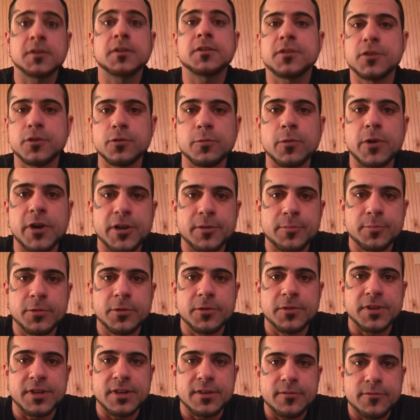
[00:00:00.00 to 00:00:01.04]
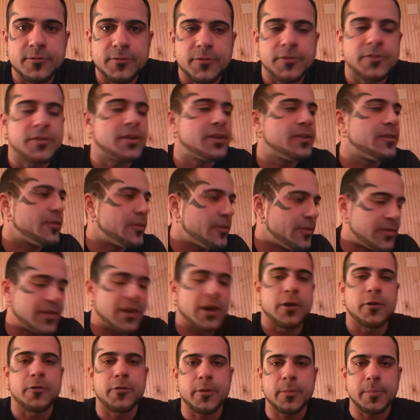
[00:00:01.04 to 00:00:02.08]
you want to believe that
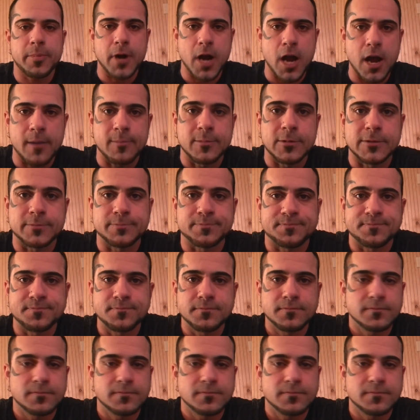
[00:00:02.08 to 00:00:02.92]
they're the problem.